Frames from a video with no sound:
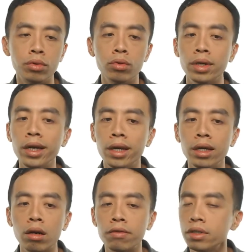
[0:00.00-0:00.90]
So Ka
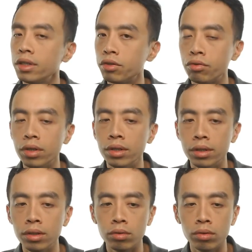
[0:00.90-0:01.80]
of
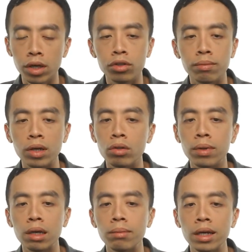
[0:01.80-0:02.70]
CH3COOH
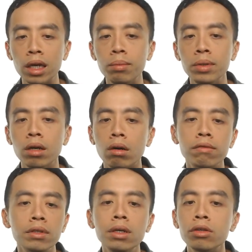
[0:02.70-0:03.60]
multiplied by Kb of
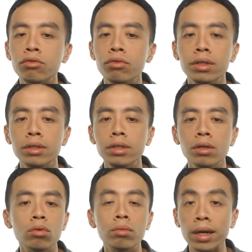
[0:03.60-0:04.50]

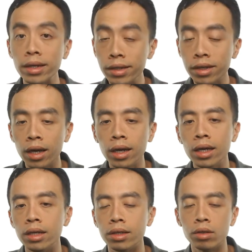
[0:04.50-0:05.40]
CH3COO minus
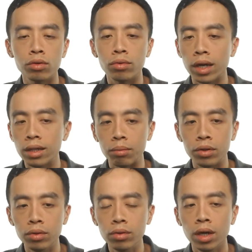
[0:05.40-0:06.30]
is equal to
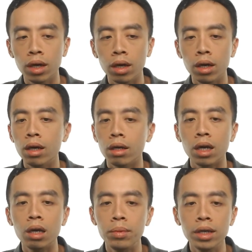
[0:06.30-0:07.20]
Kw.
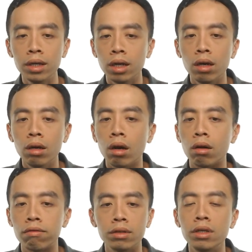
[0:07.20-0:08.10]
Kb
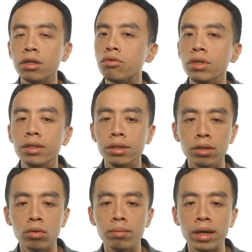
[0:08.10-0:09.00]
of
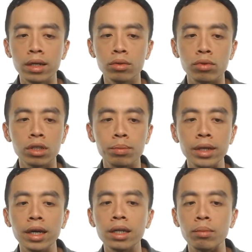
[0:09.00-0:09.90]
CH3CO minus will just be
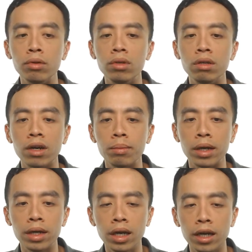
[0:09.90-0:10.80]
KW divided by
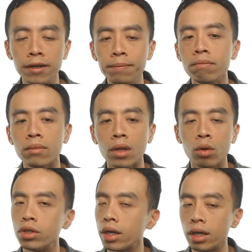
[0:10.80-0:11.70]
KA,
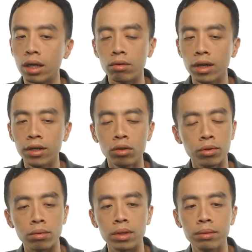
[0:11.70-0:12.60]
which I can calculate no
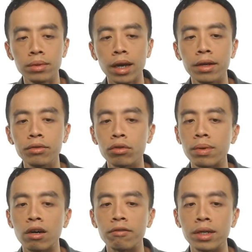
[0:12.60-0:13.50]
problem, 10 to the
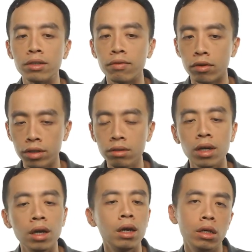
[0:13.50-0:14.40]
power of minus 14,
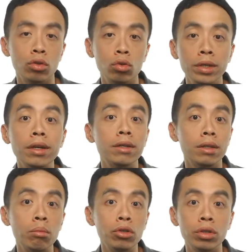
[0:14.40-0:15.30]
assuming that the
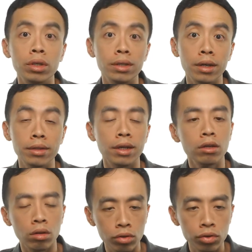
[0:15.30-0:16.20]
temperature is at standard
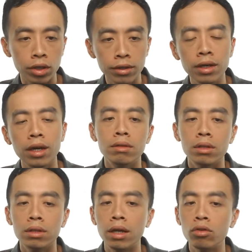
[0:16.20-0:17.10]
condition,
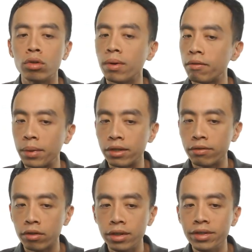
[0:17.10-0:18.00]
10 to the power of minus
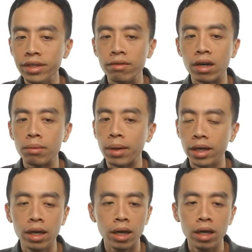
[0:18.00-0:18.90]
14 divided by
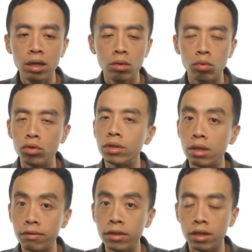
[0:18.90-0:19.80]
Ka, which is
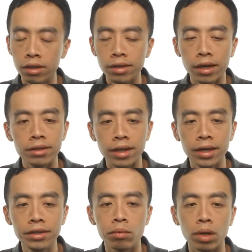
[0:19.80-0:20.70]
given in this
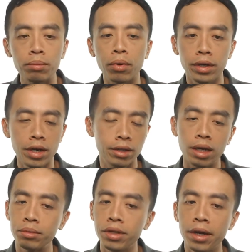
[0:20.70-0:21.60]
exercise, 1.8
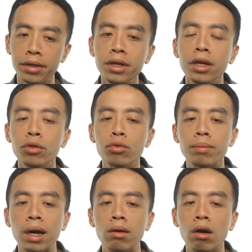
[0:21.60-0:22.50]
times 10 to the
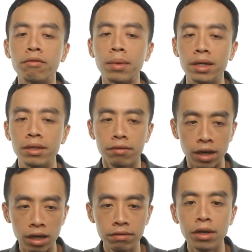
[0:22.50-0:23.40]
power of minus 5.